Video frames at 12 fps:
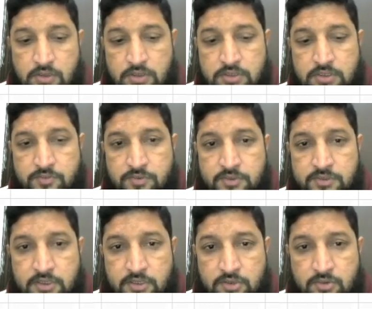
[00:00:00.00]
just press
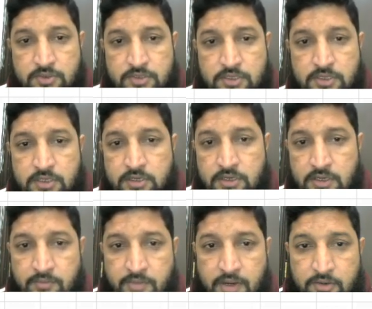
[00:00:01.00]
Control Z to
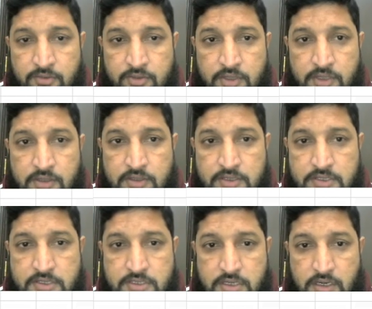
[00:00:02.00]
come back to the
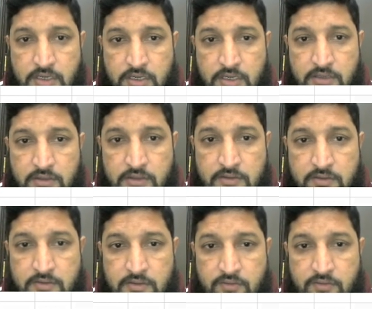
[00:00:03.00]
again
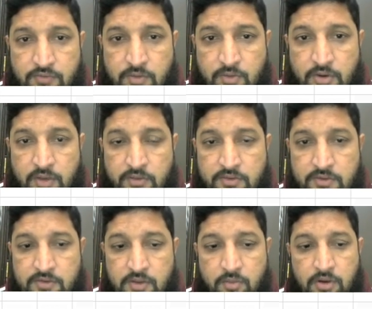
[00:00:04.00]
this
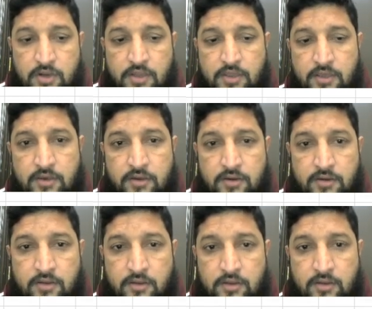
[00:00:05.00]
just double click here.
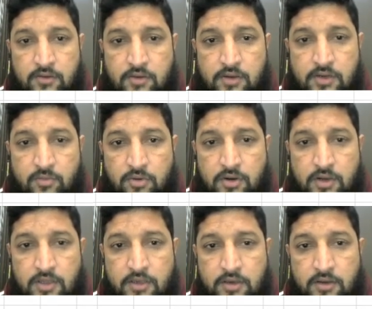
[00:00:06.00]
You can double
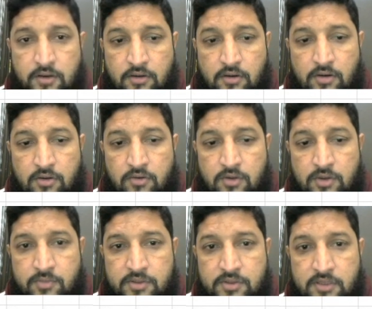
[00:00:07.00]
click here, or you can
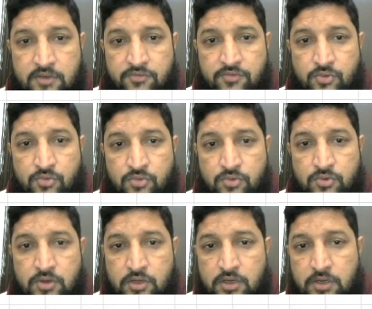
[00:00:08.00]
press F2.
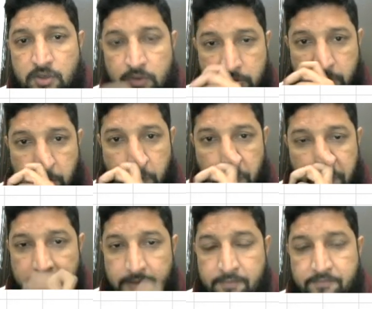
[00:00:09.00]
It will show
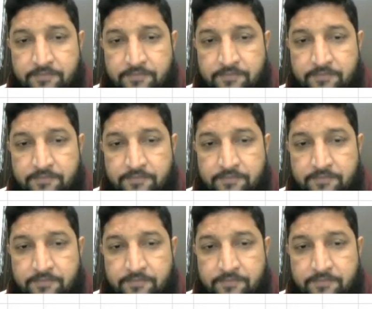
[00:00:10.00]
the